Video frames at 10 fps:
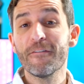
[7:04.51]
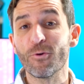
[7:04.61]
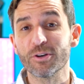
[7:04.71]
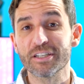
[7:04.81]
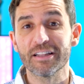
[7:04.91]

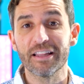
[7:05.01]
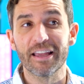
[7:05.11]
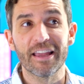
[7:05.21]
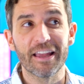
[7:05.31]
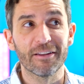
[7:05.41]

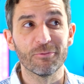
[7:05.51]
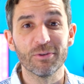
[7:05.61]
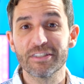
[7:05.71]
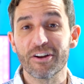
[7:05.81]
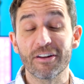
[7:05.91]
Fortunately, it
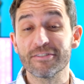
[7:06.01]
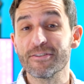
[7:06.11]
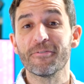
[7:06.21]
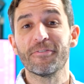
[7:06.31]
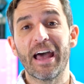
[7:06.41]
restarted
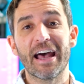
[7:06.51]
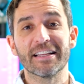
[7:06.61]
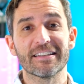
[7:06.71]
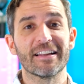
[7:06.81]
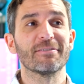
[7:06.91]
so
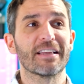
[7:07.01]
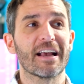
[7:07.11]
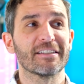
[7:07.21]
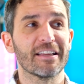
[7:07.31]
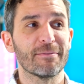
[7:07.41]
fast that I was
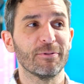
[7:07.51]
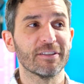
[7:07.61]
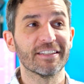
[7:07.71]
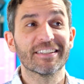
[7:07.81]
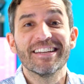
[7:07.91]
actually able to
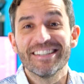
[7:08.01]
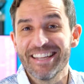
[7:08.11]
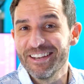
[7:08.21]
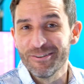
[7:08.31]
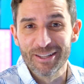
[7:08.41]
just
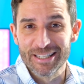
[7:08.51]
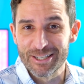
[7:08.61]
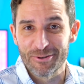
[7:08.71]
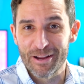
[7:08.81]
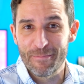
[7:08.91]
continue the
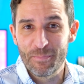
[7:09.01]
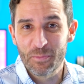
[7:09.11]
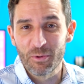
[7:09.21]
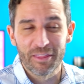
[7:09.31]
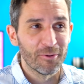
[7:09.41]
stream
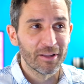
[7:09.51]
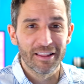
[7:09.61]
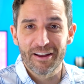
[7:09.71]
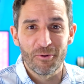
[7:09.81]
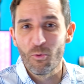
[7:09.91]
with only
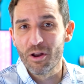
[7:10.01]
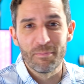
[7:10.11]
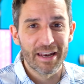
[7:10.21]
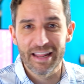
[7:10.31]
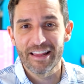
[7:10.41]
like a one
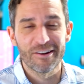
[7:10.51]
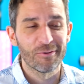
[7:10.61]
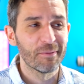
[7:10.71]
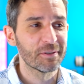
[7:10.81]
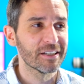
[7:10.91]
minute
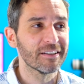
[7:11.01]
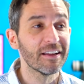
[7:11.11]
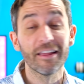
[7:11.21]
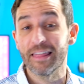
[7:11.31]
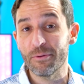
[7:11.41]
interruption.
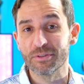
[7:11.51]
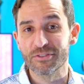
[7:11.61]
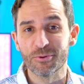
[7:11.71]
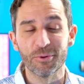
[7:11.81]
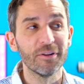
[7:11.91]
That was
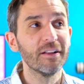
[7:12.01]
cool.